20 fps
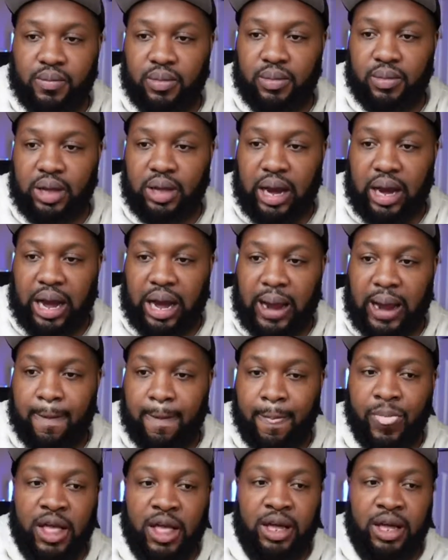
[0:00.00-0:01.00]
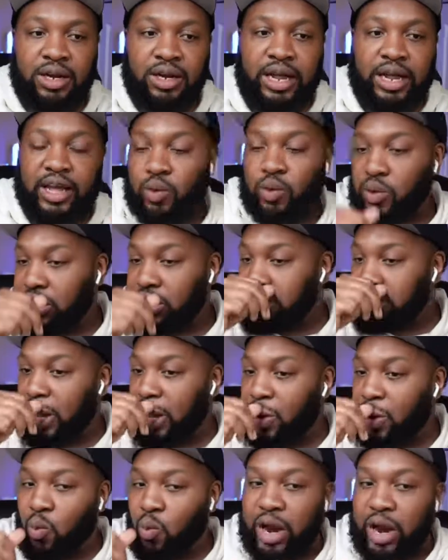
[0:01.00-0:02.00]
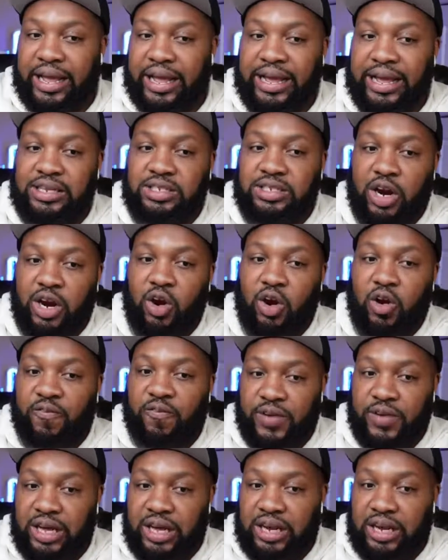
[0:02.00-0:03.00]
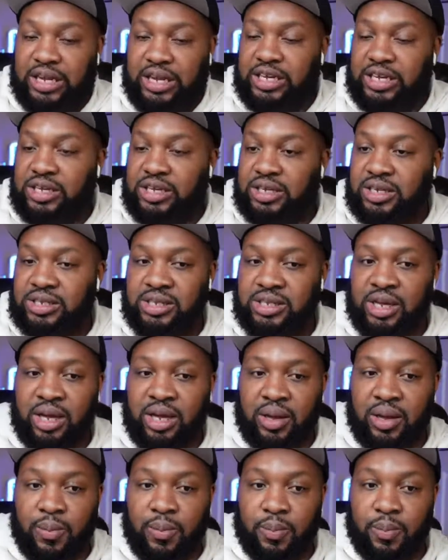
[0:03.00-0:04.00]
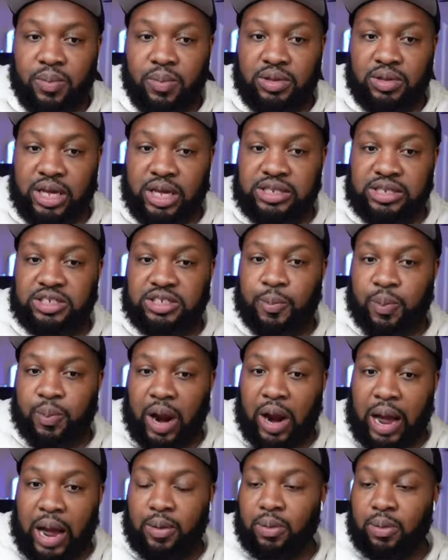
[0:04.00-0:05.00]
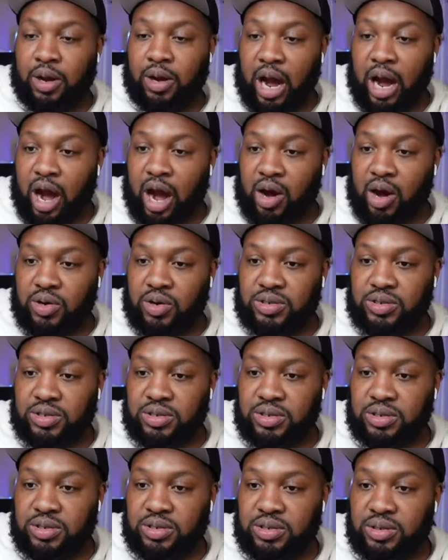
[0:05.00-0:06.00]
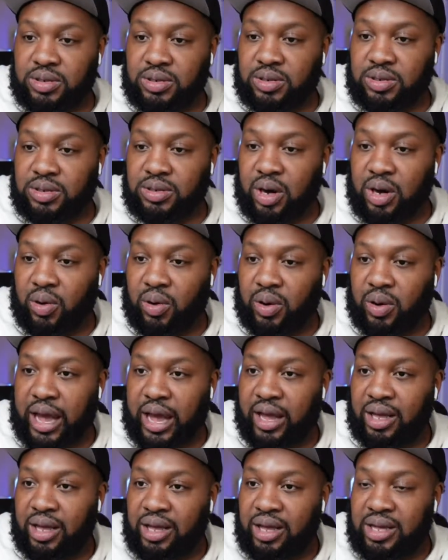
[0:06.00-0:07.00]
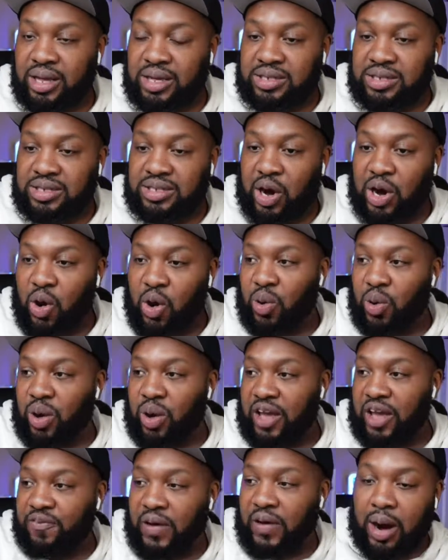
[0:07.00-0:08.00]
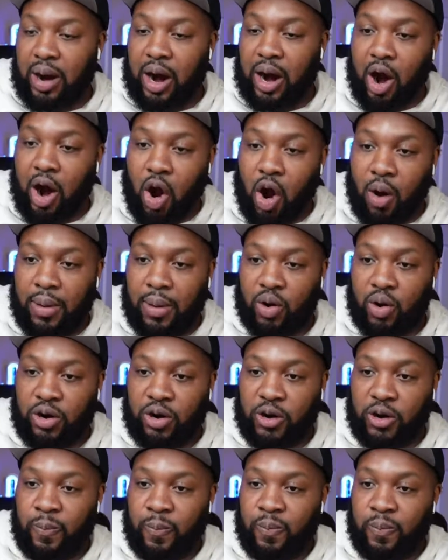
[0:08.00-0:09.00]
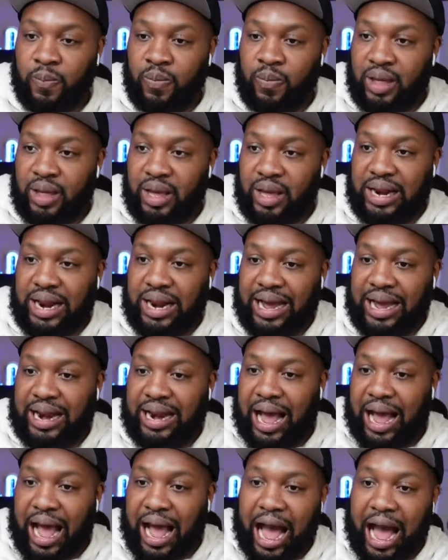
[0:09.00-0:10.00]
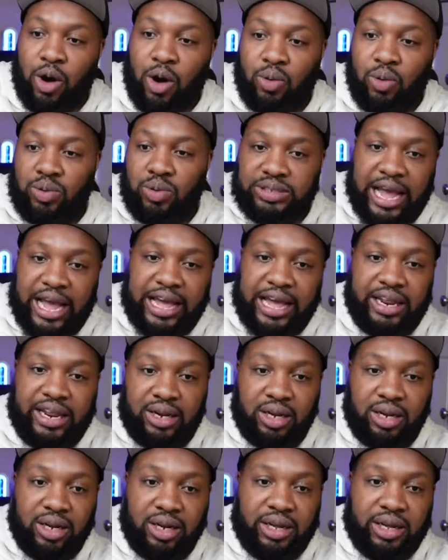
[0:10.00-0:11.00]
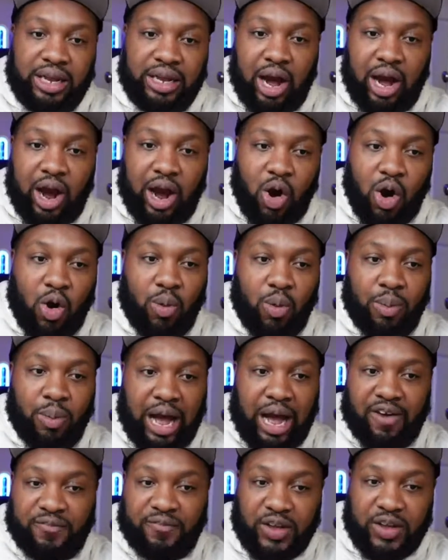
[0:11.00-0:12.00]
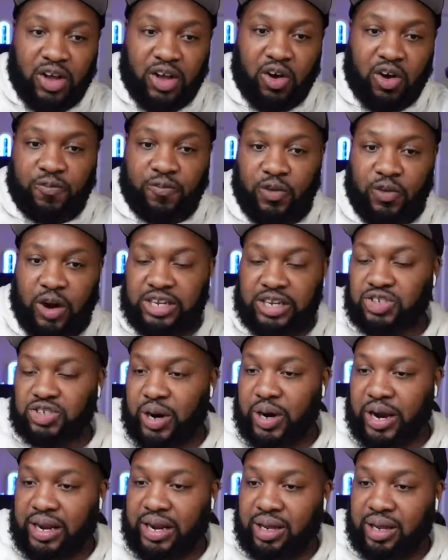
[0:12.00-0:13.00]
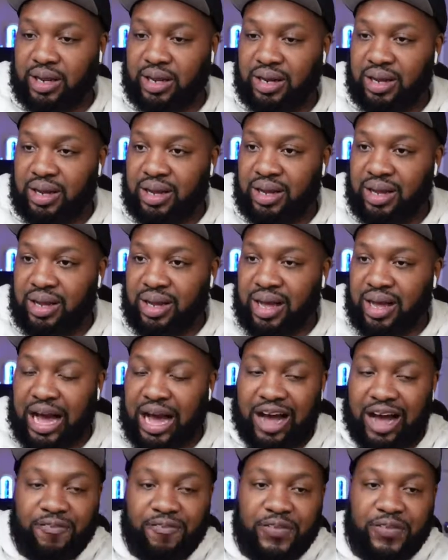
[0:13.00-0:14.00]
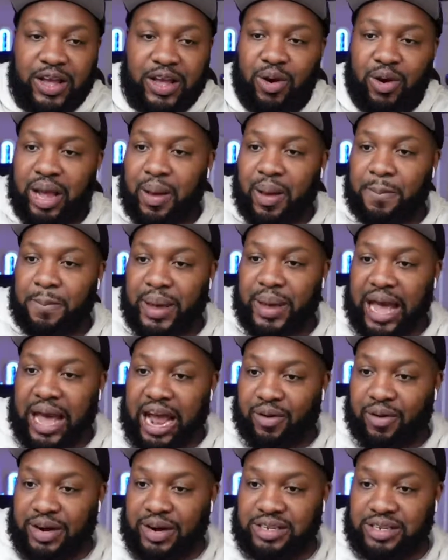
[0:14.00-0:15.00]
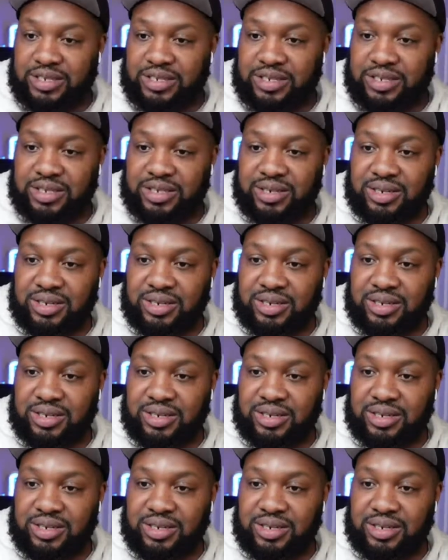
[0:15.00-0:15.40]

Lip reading: All right. Then you want to say, what internal feelings does the problem cause? Okay. So if I'm a homeowner and I got an outdated looking home, I feel frustrated. I feel embarrassed.